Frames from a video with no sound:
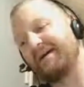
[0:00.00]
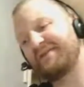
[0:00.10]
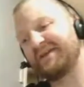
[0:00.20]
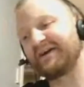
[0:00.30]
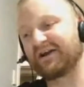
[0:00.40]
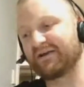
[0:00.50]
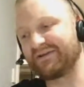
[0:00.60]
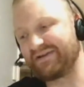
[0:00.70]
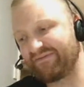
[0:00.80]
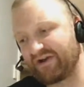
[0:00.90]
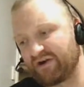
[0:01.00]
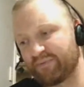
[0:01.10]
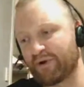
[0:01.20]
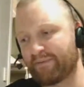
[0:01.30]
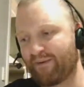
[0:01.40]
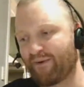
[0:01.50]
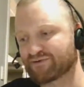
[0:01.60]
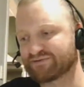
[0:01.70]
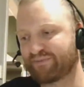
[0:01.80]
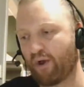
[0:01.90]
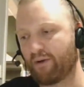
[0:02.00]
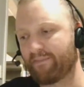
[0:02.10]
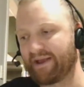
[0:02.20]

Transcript: I think you definitely got a good point about Walsh and Ponga